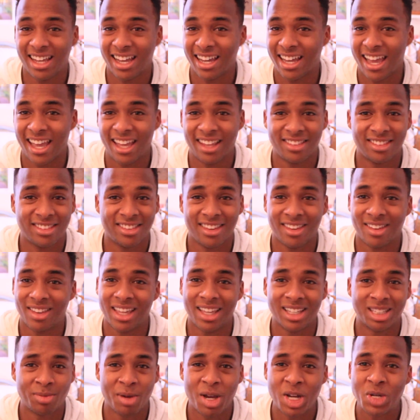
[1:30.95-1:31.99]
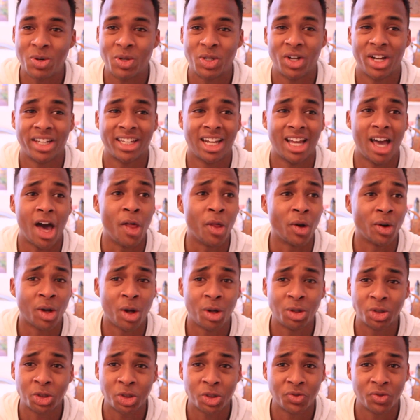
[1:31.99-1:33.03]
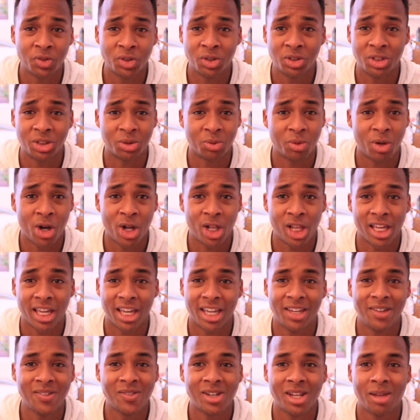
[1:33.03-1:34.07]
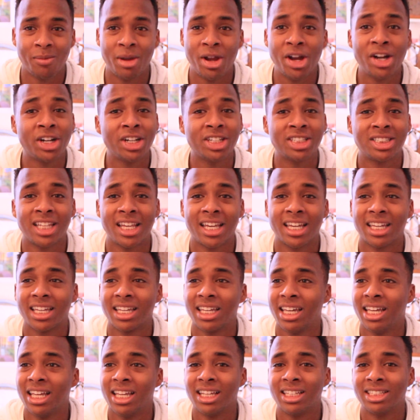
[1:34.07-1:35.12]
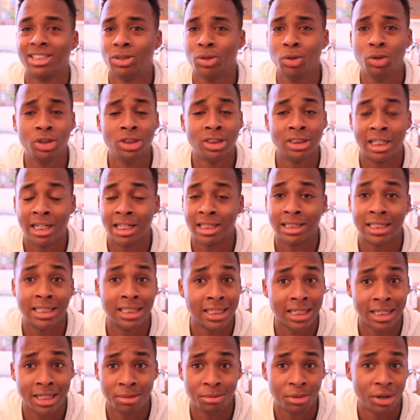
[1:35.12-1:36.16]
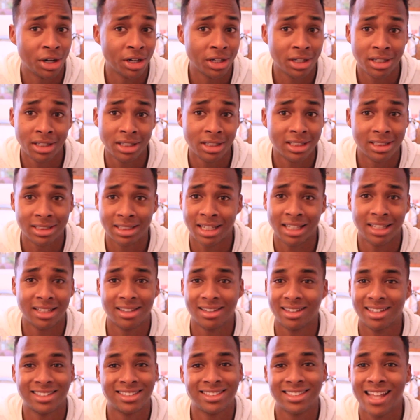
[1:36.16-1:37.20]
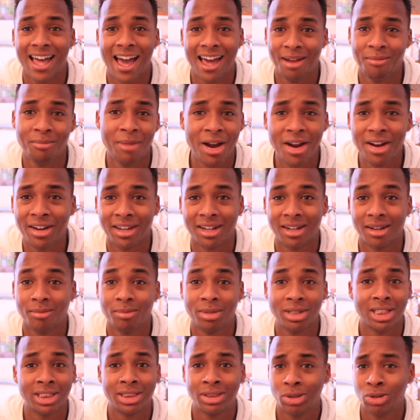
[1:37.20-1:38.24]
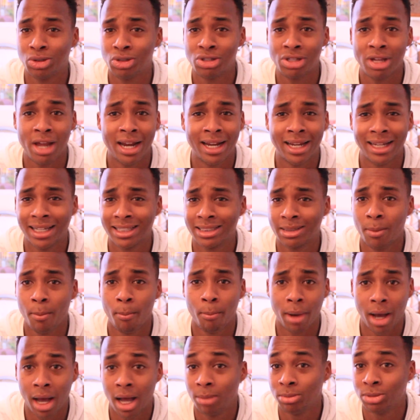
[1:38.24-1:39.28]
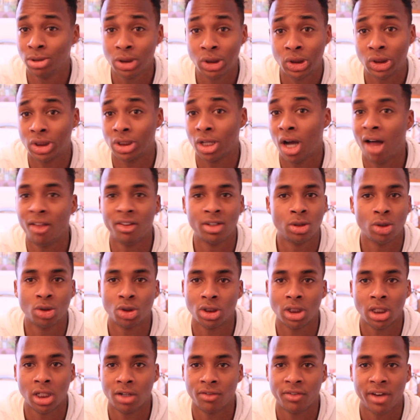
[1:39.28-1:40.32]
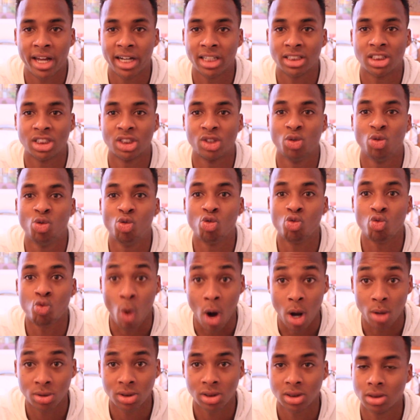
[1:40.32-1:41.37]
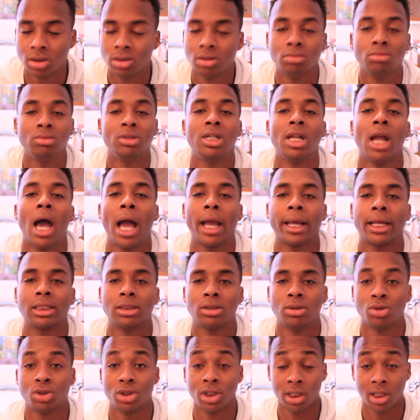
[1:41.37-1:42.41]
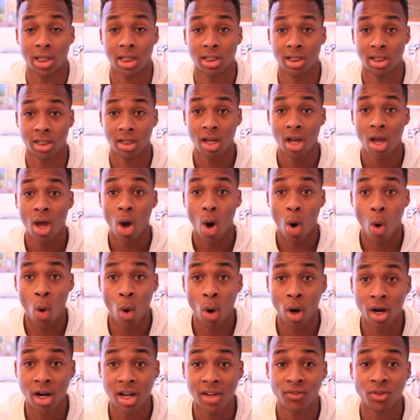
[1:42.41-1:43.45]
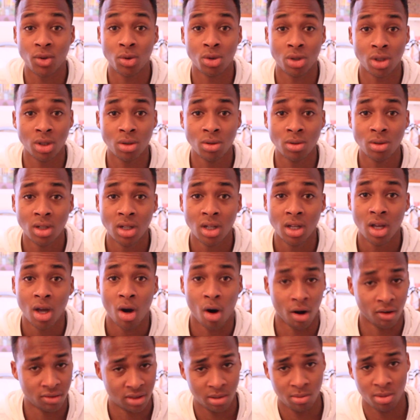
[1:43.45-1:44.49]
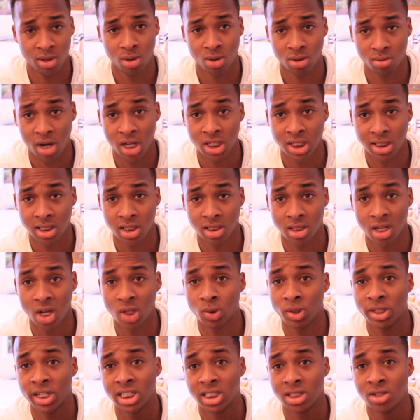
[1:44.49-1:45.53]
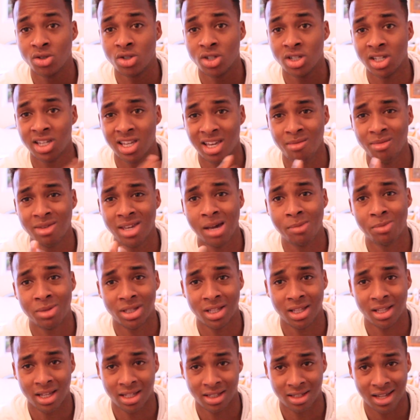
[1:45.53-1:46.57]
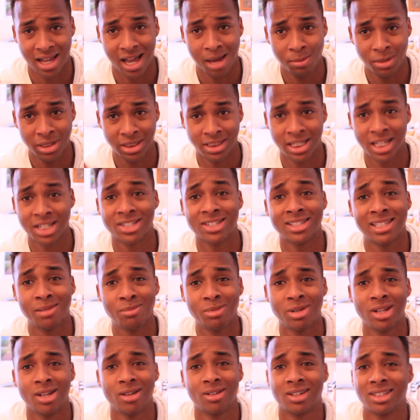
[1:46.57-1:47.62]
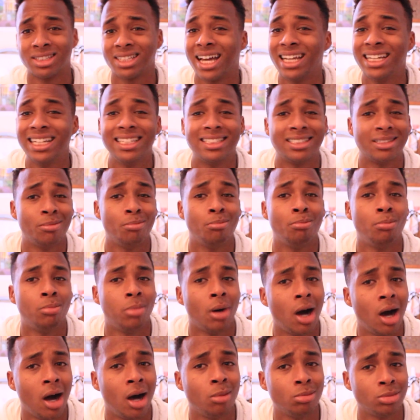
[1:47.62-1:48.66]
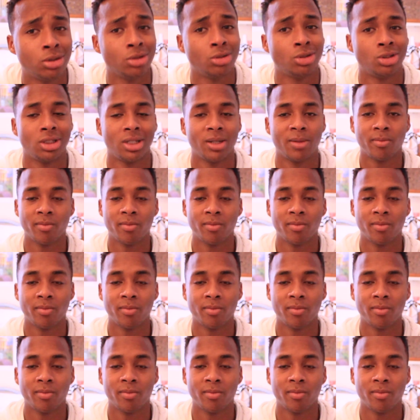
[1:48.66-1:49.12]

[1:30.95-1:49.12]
Like, especially when you get other cultures' food as well. Like, even America's like, sushi's not authentic in America. It's like, it's not American. But the sushi there, I can get some bomb sushi. All the sushi here I've had is gross. Do not get sushi in London. Or if you do, or if someone who's watching this knows where to get sushi, hit me up in the like comment section. Let me know, because I need some bomb sushi.